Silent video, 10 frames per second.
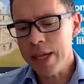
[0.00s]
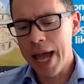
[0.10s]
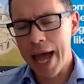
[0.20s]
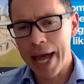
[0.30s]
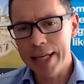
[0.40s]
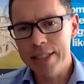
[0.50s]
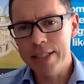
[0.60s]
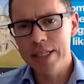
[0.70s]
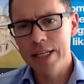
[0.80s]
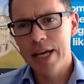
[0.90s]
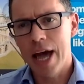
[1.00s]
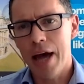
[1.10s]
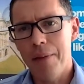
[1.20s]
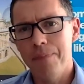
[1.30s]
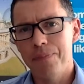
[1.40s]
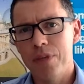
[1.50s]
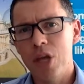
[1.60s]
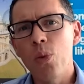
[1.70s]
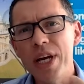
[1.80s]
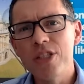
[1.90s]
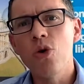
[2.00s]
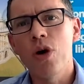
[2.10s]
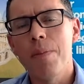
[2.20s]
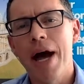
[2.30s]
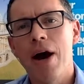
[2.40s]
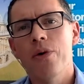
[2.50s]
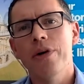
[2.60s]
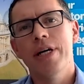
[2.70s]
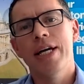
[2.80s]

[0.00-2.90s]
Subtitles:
And we talk about,